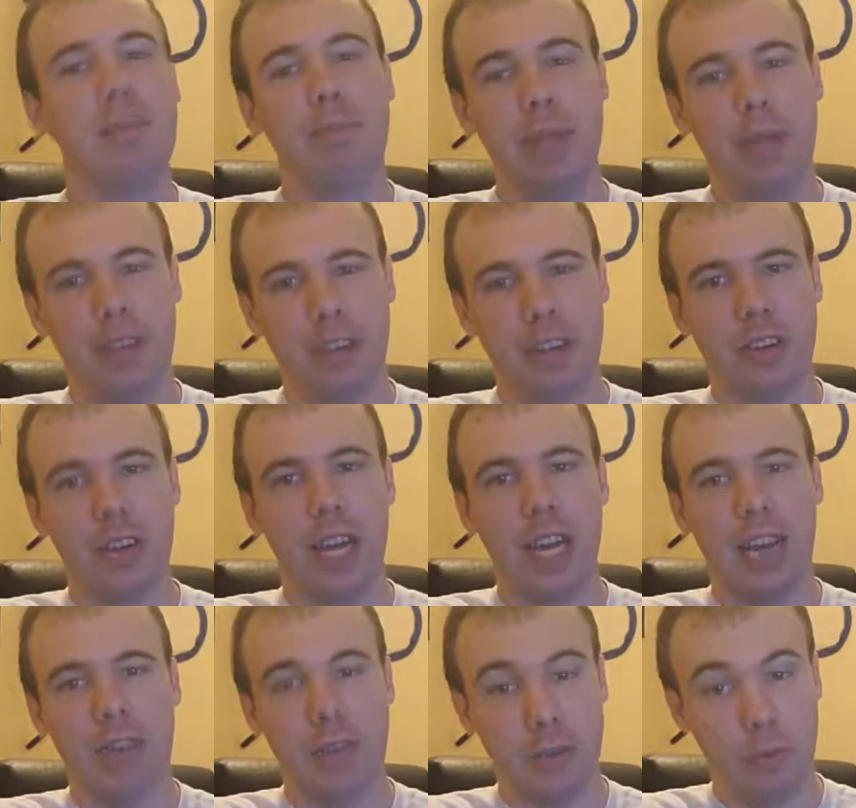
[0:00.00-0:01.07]
beer
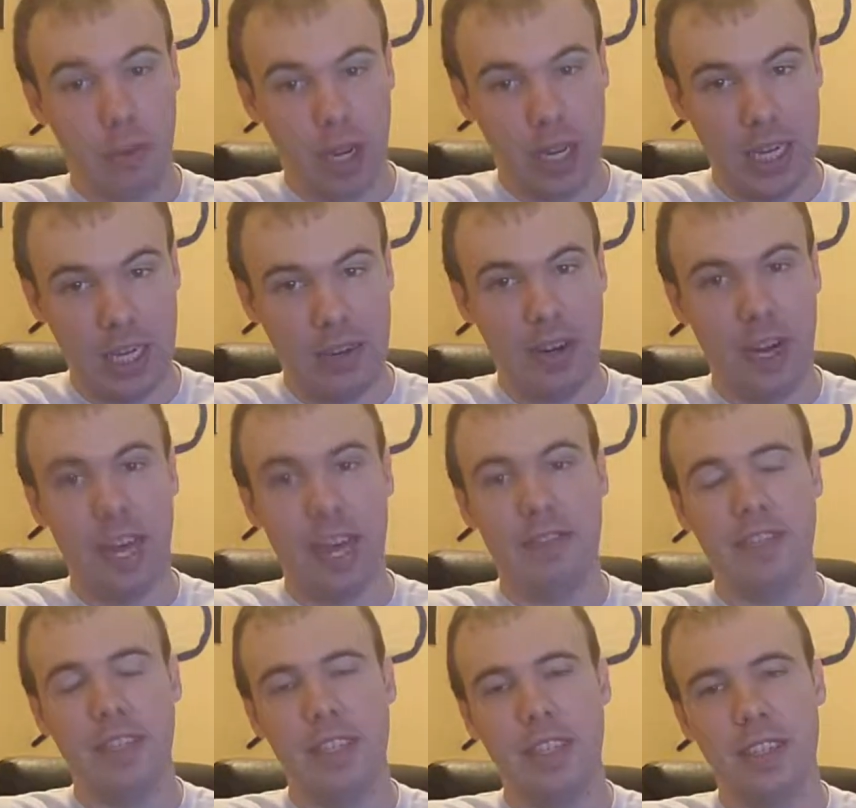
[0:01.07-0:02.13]
craft and wine
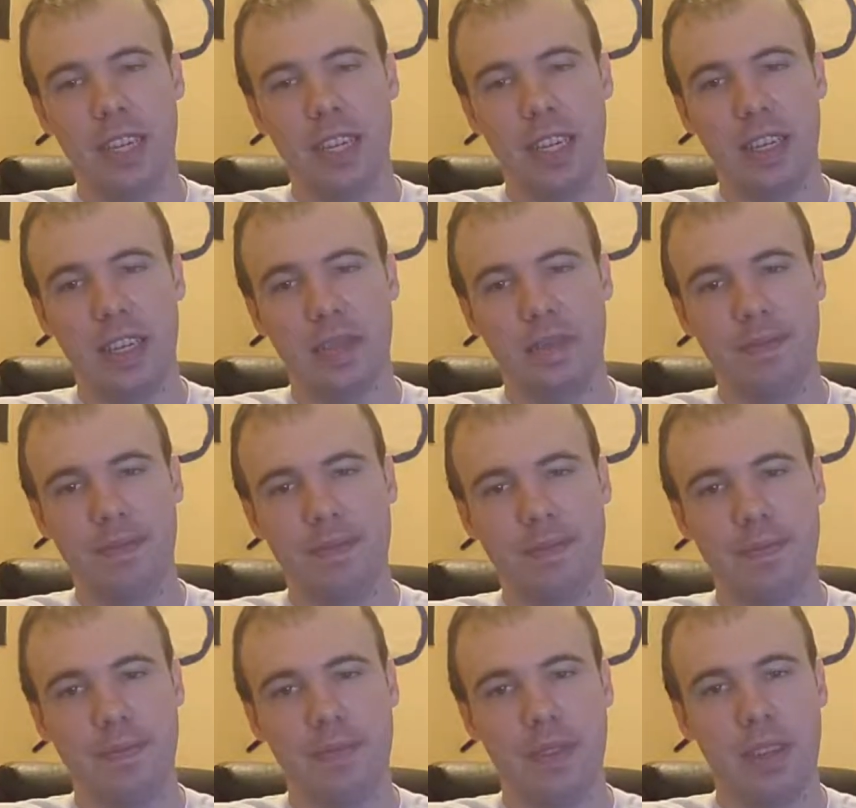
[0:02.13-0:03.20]
craft and um,
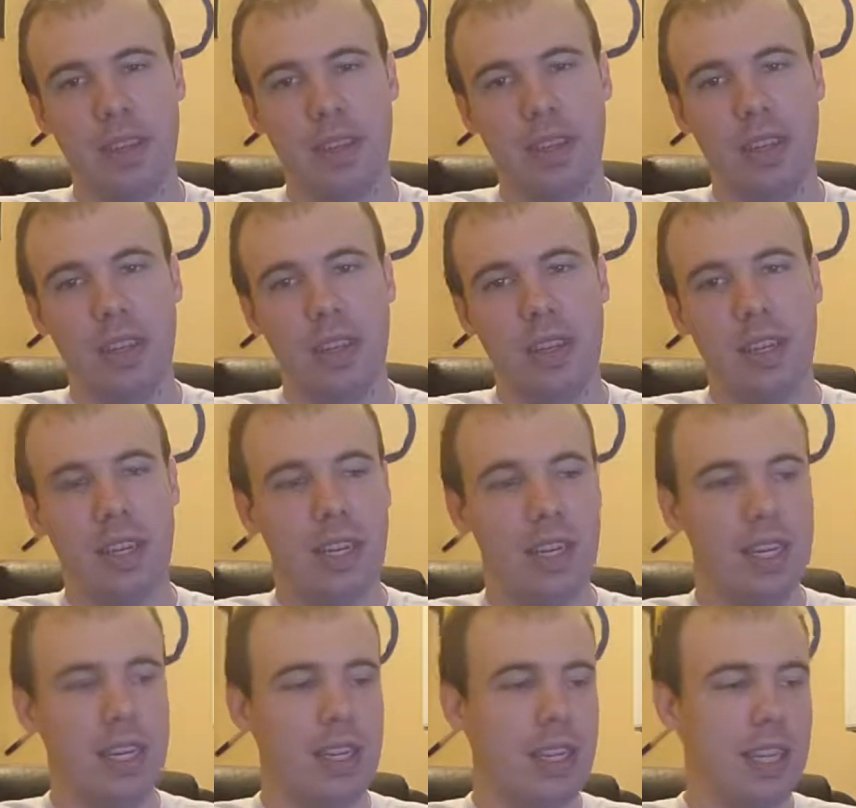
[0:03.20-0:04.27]

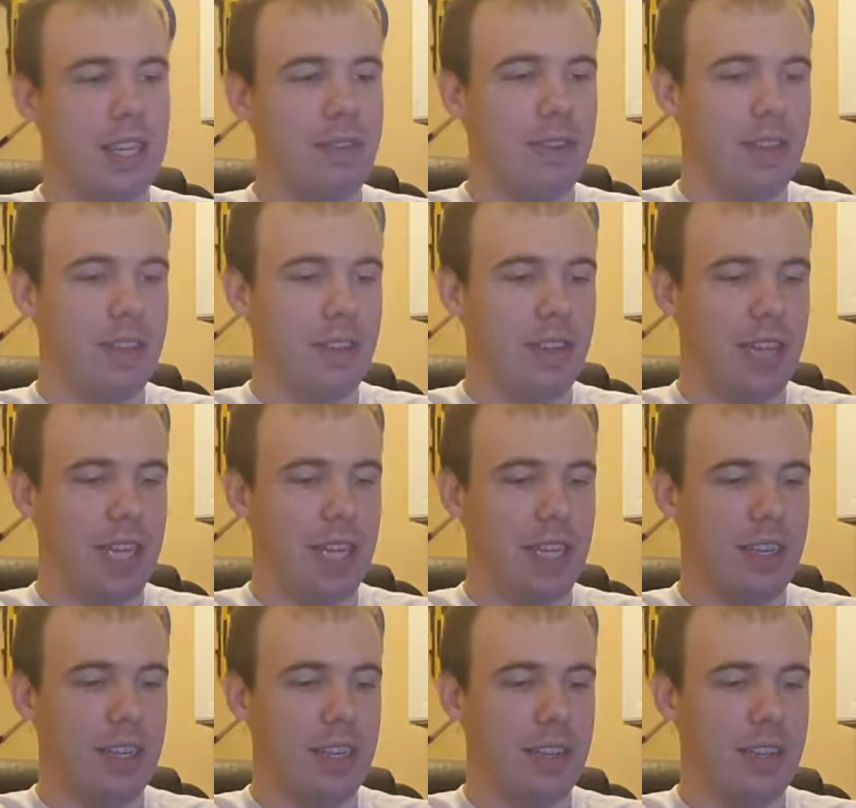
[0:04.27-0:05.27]
uh, a lot of other like